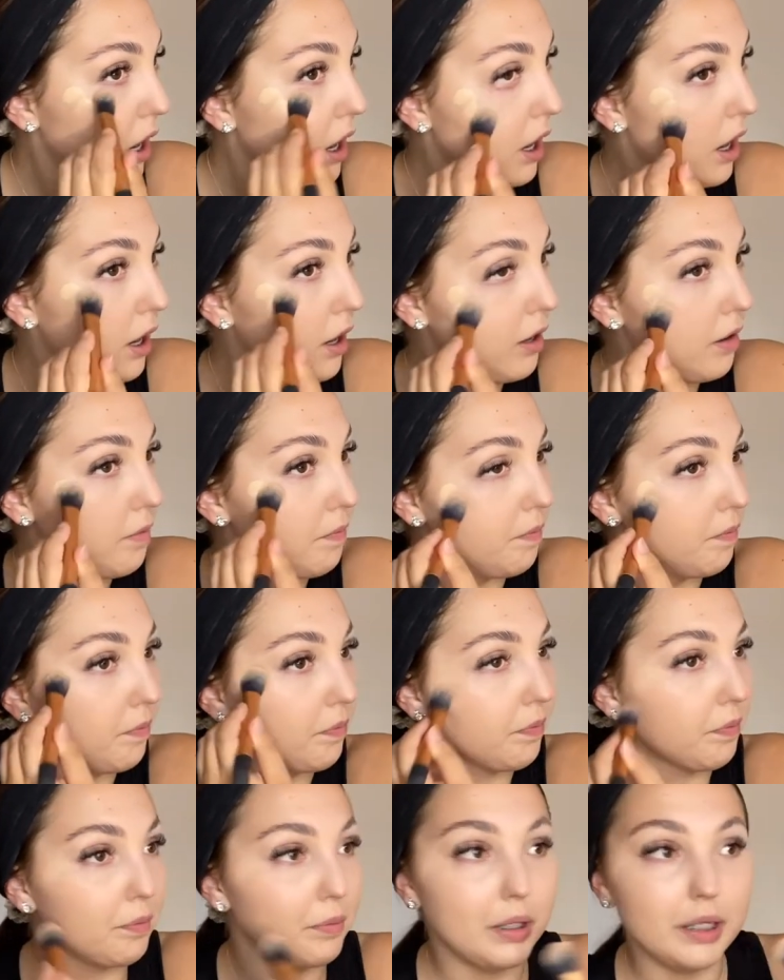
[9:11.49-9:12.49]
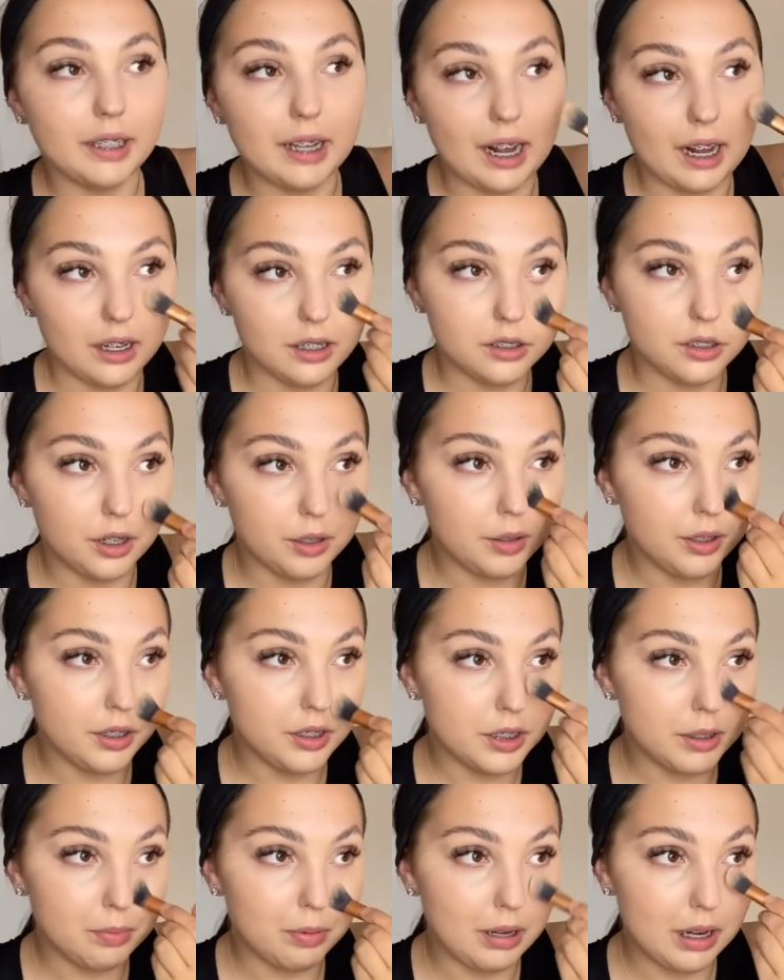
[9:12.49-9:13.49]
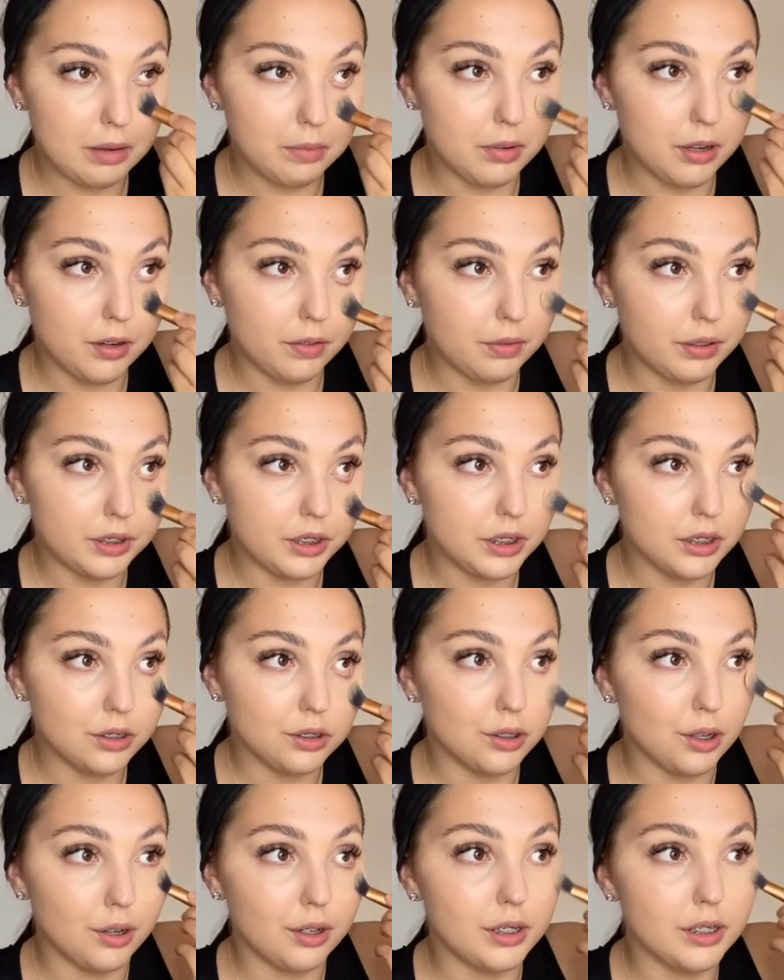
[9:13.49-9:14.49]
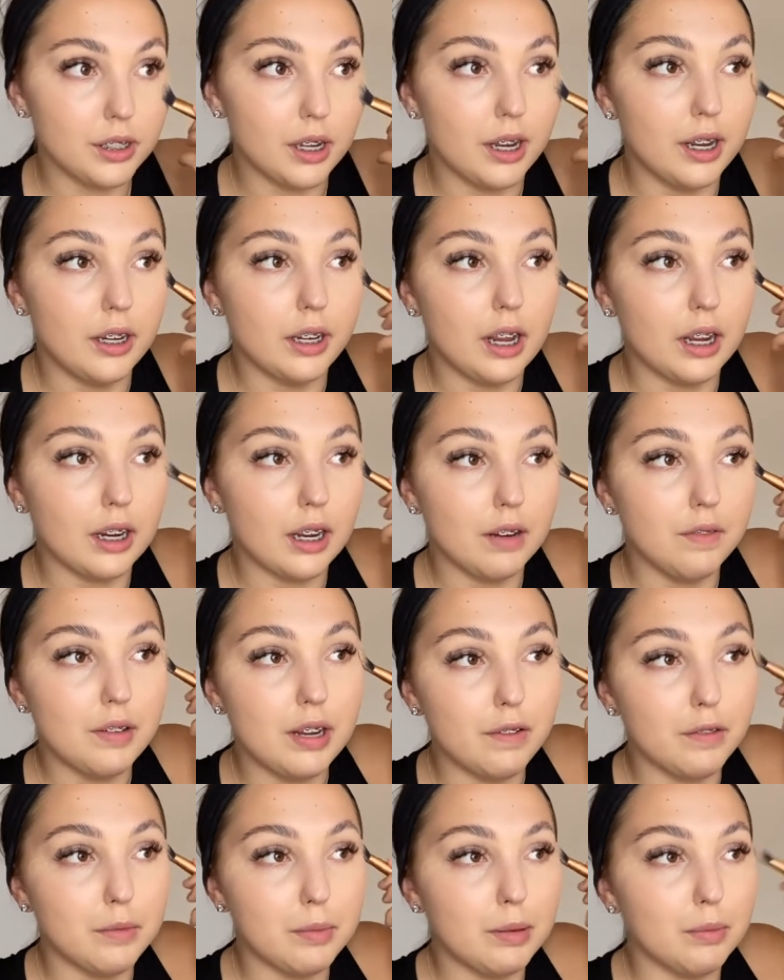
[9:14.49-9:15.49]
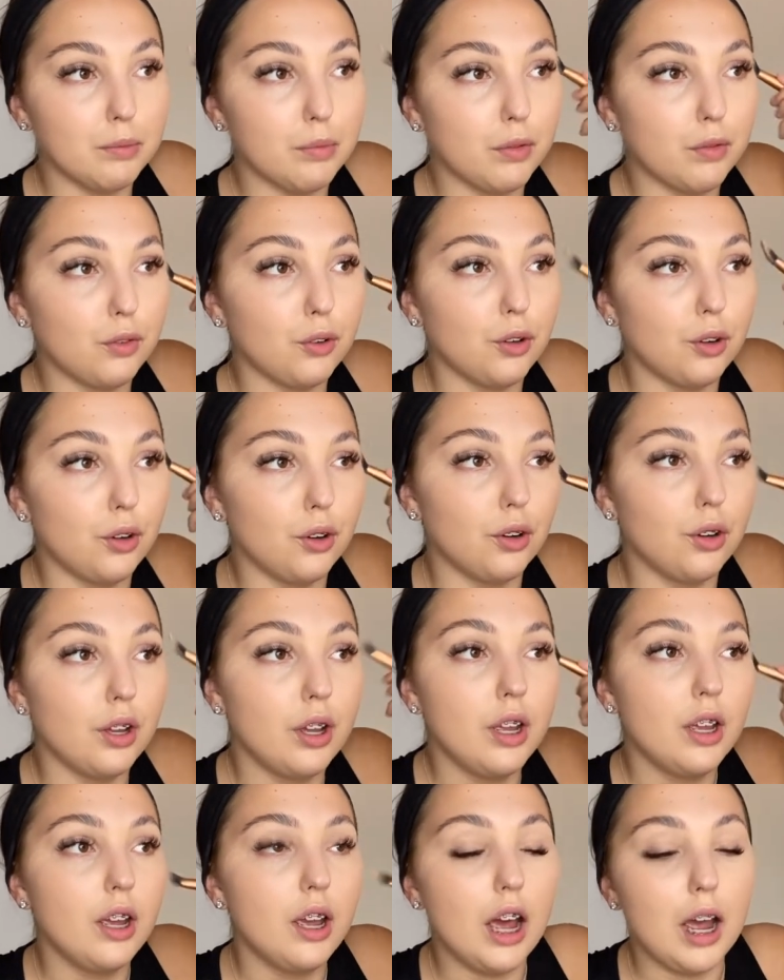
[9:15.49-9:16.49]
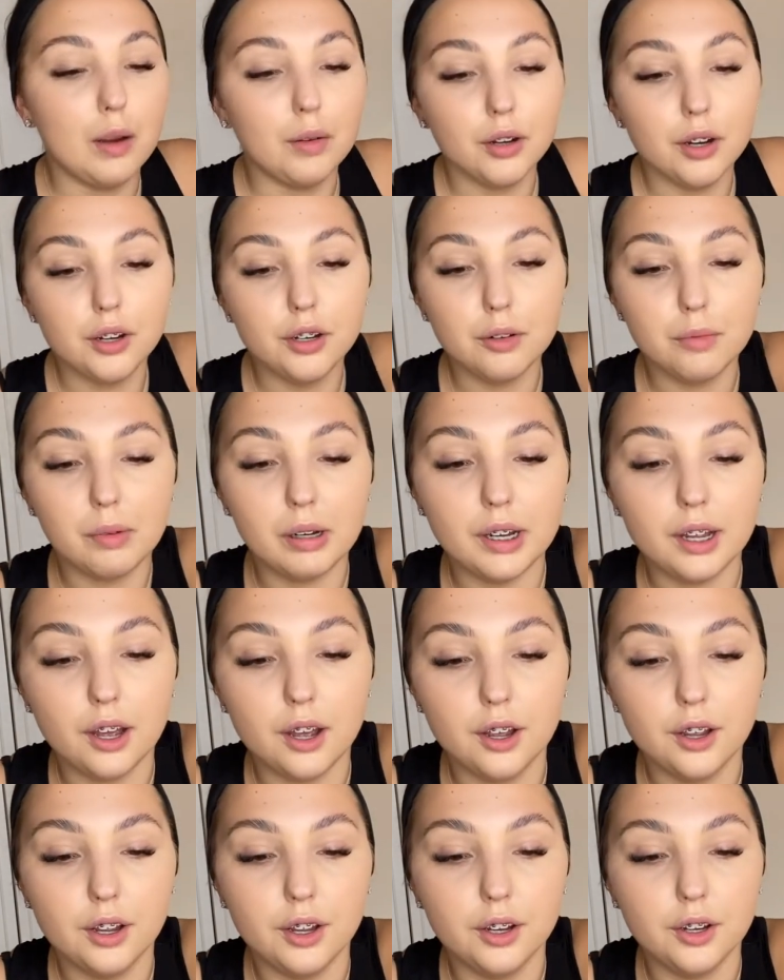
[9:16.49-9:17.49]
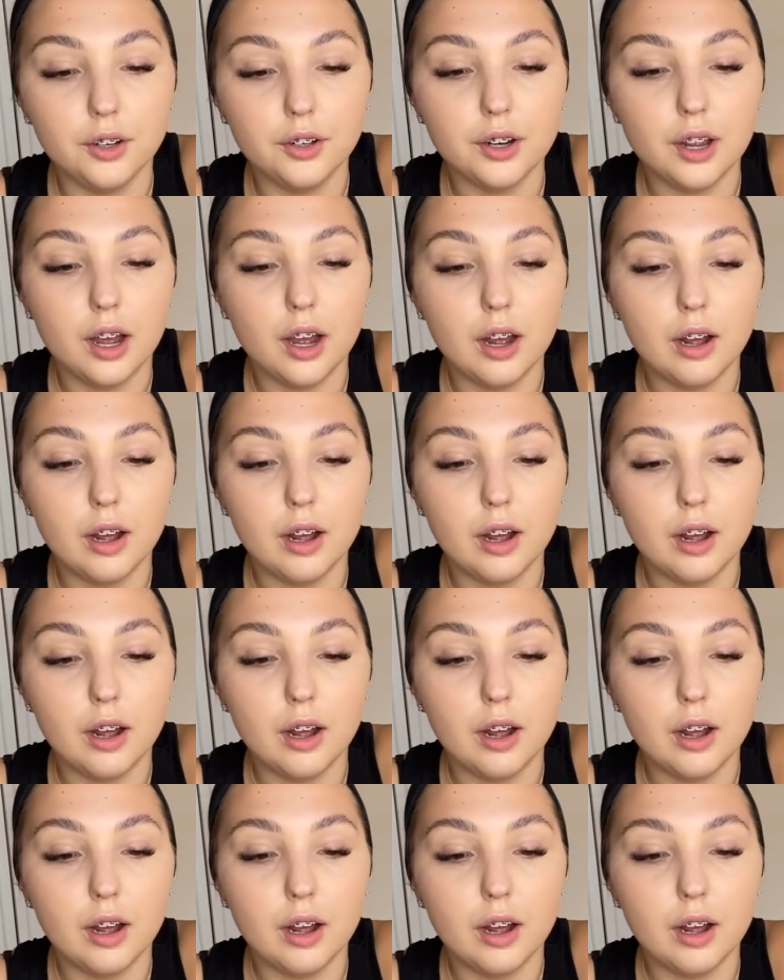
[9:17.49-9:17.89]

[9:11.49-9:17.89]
But yeah, so I'm going to Plymouth, which is so exciting, like I've never been before. I'm going on my own,